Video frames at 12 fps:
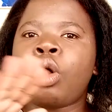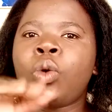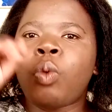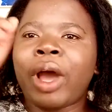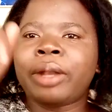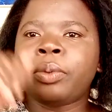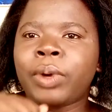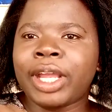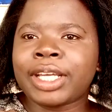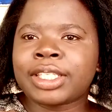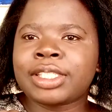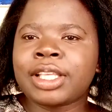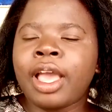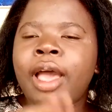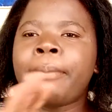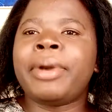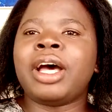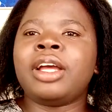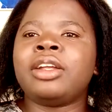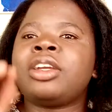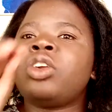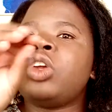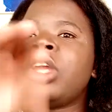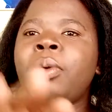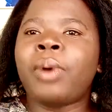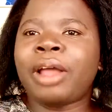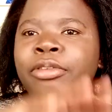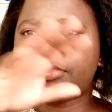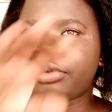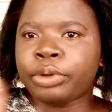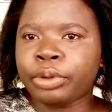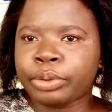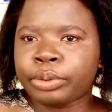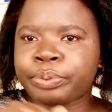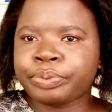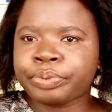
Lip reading: what works, but create one for you.